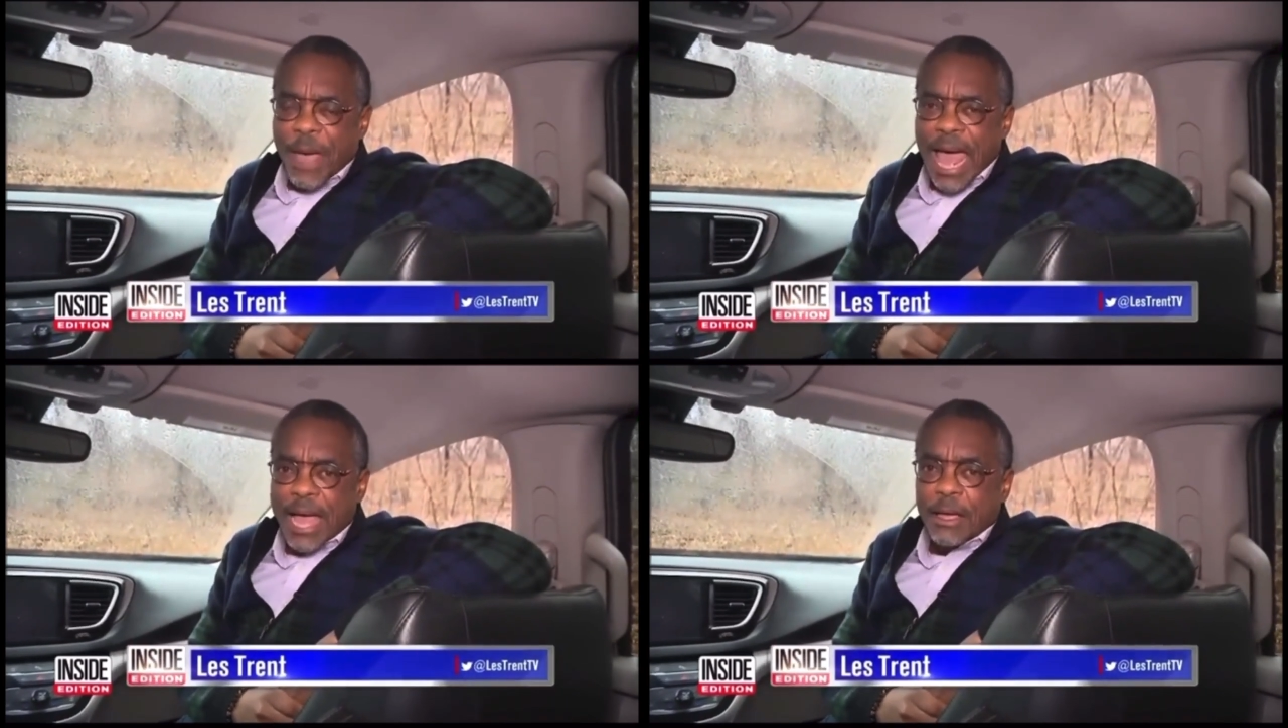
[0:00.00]

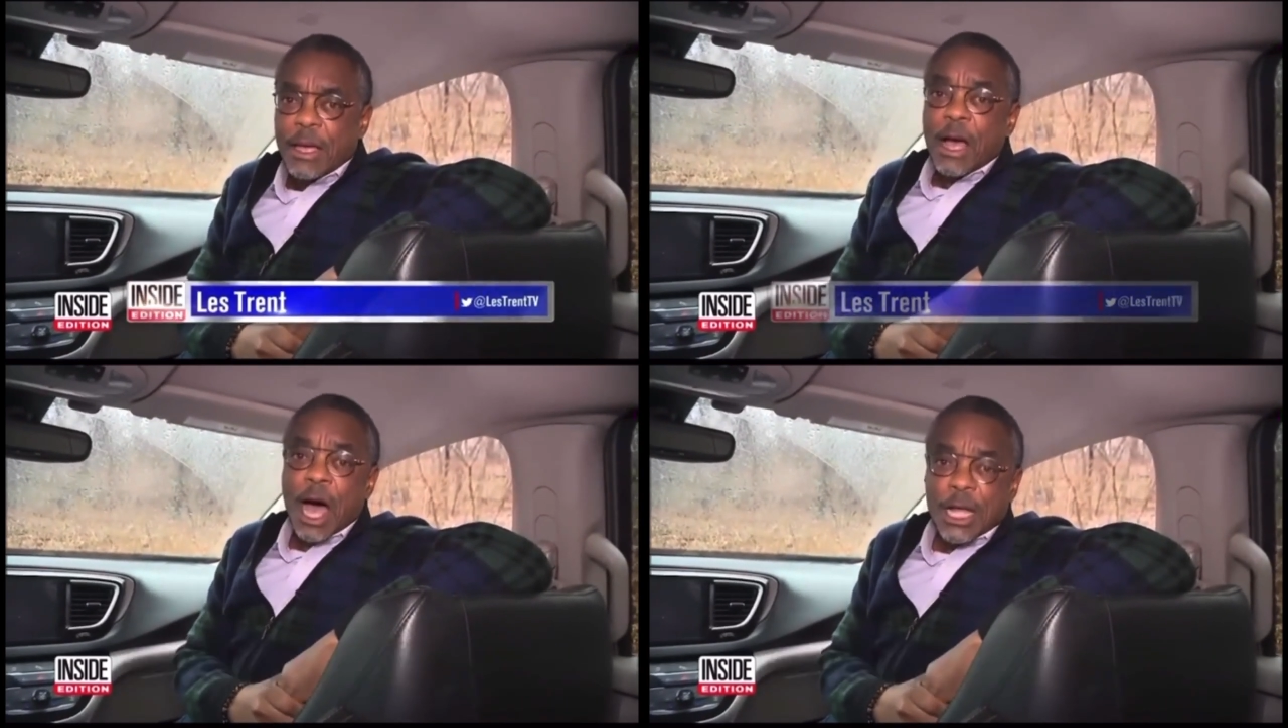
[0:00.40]

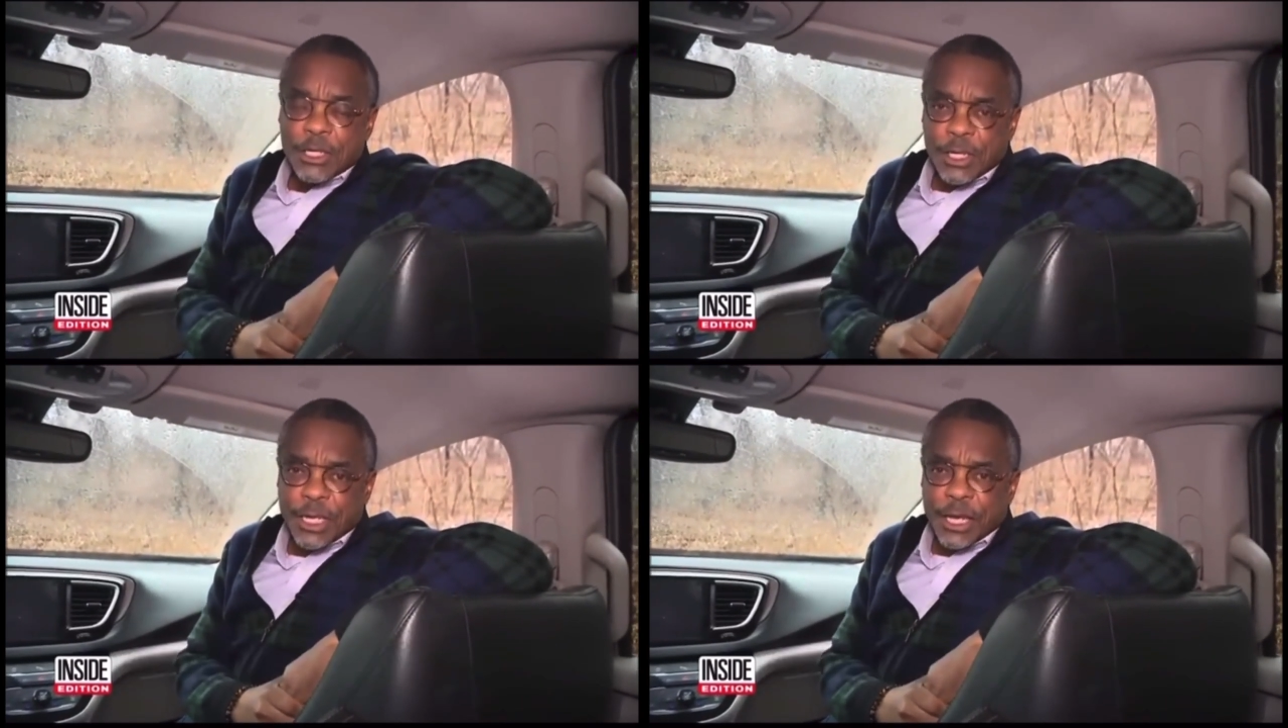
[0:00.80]

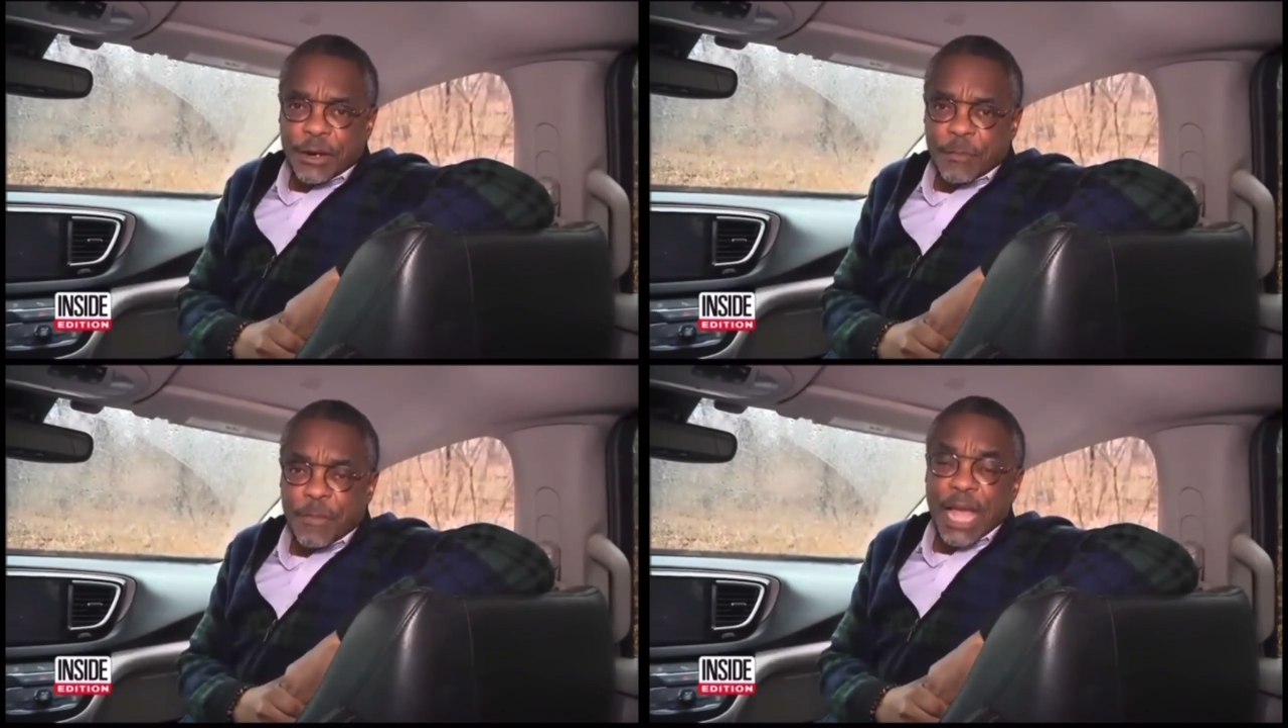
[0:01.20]
Salutations to the
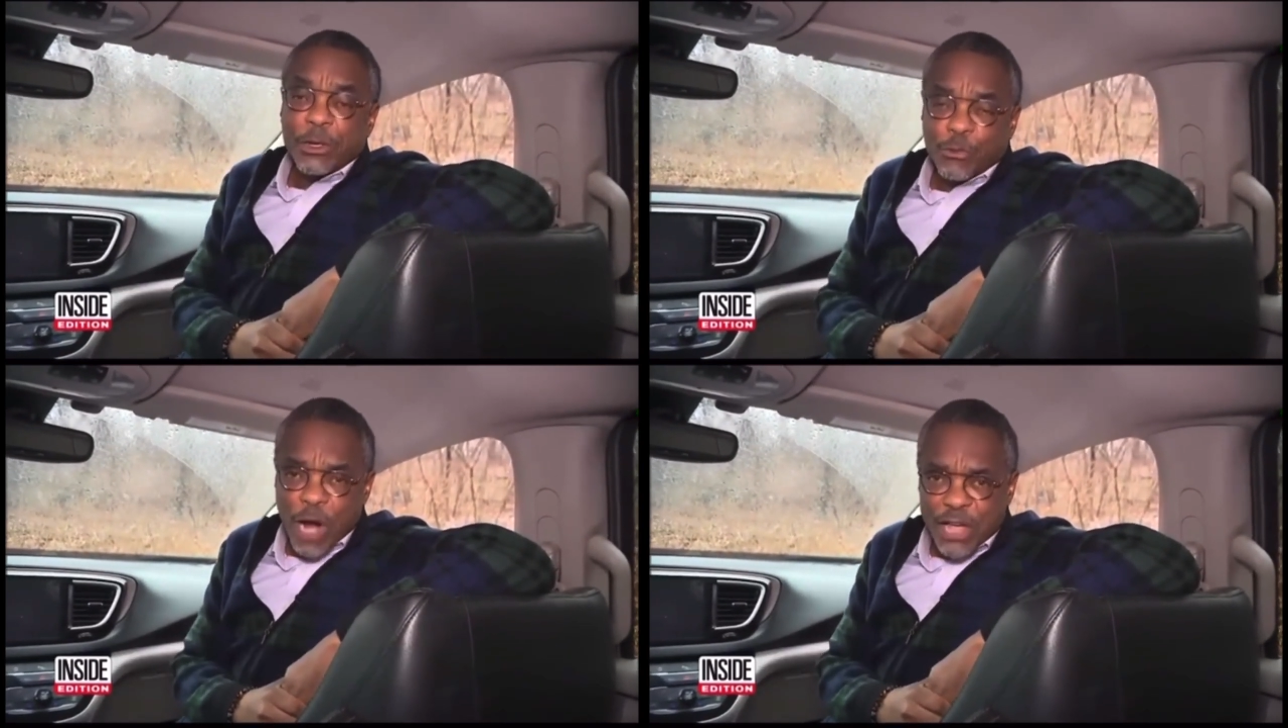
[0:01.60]

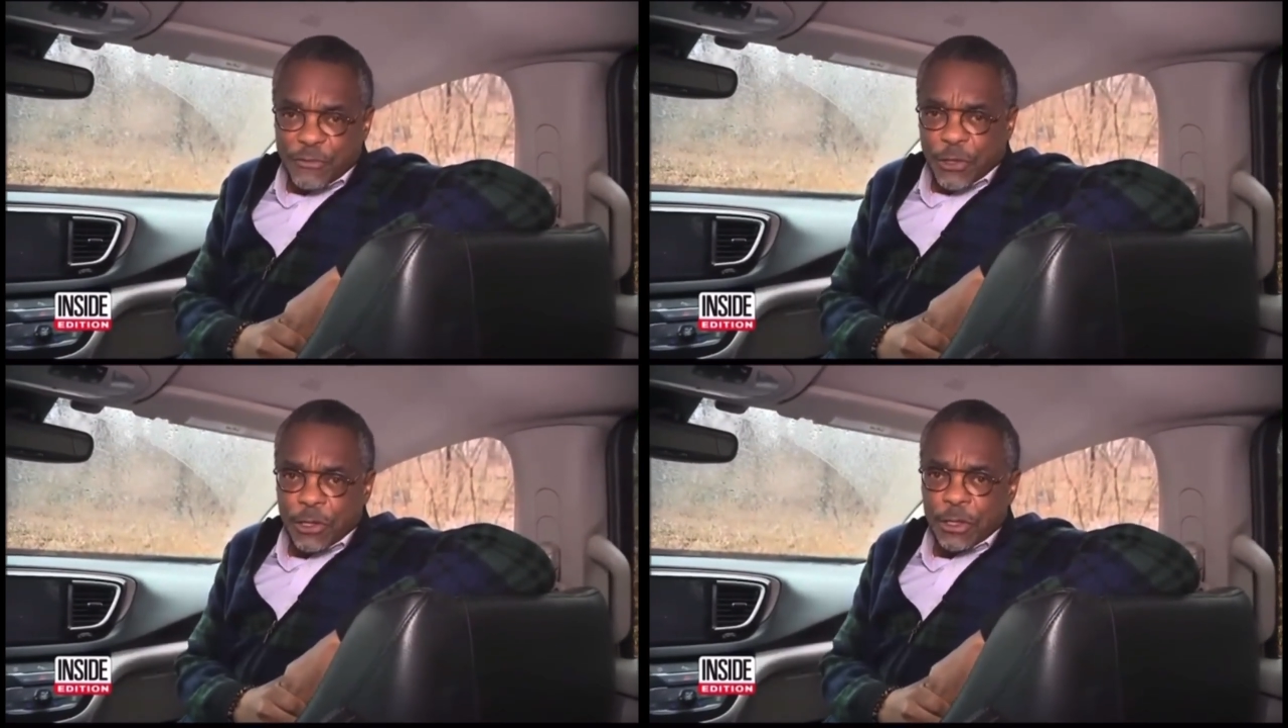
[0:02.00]
Achaeum
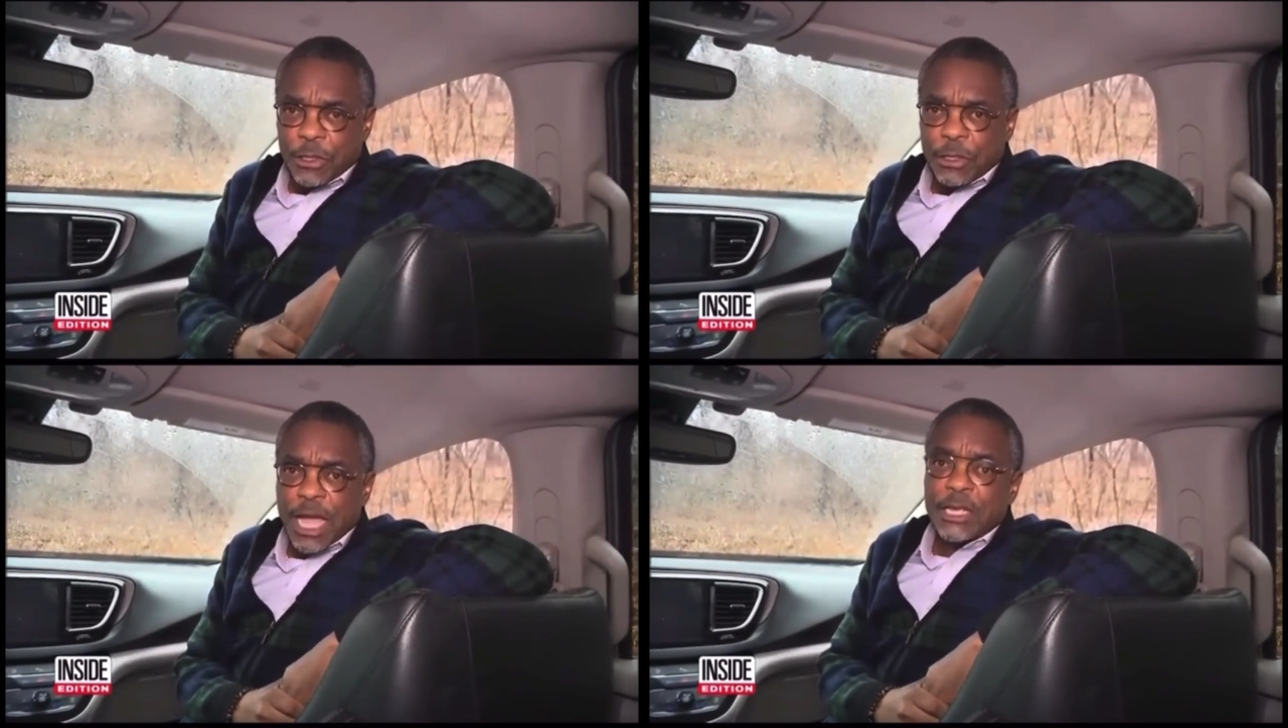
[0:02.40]
out there
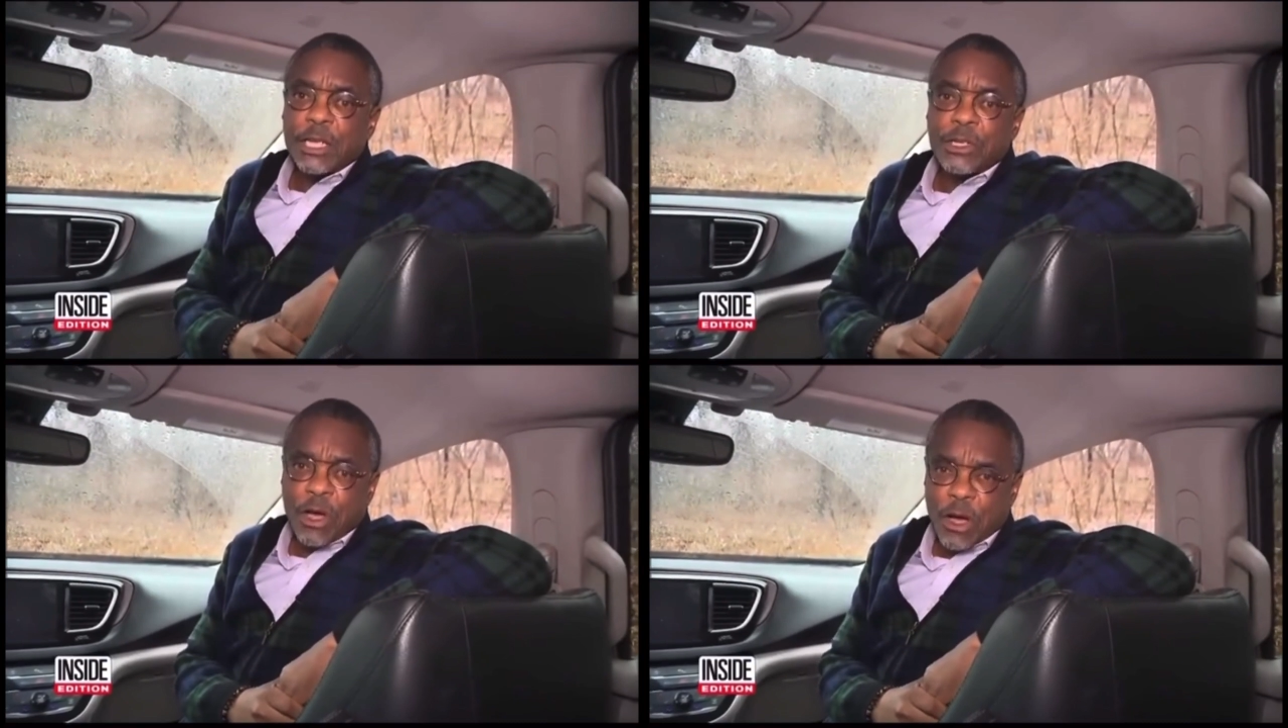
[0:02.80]
on the
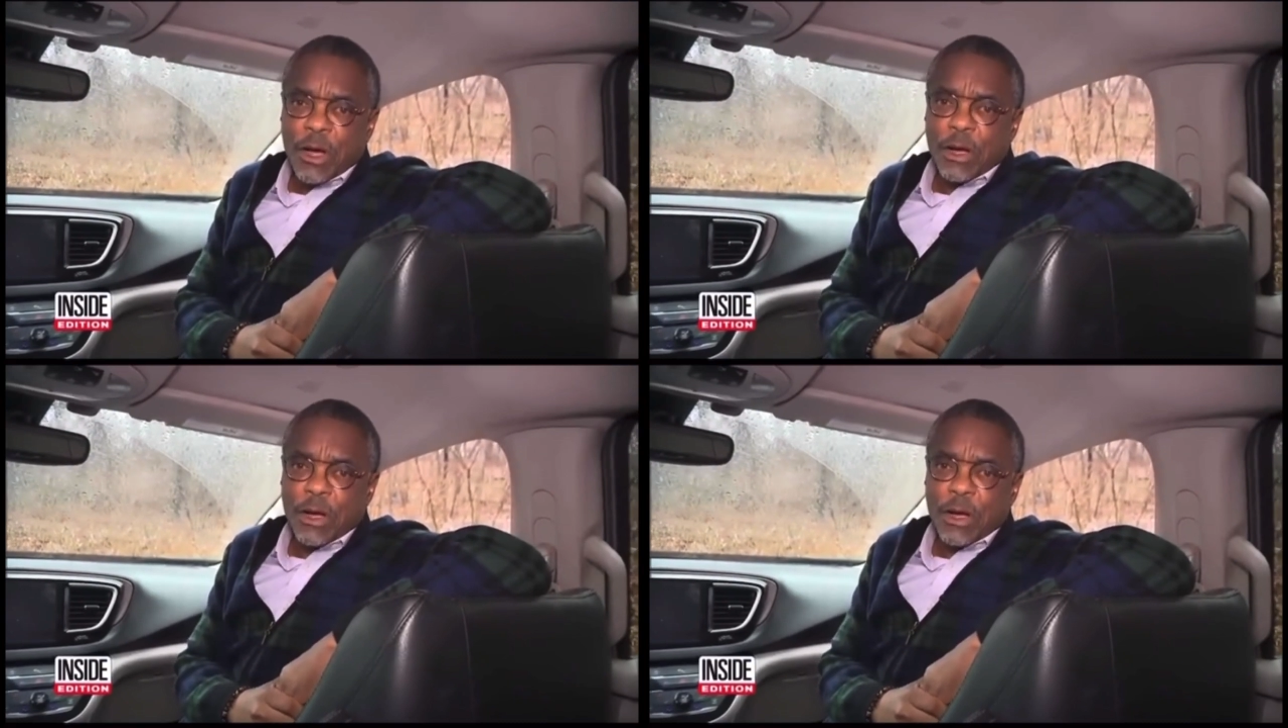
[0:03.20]
highways and the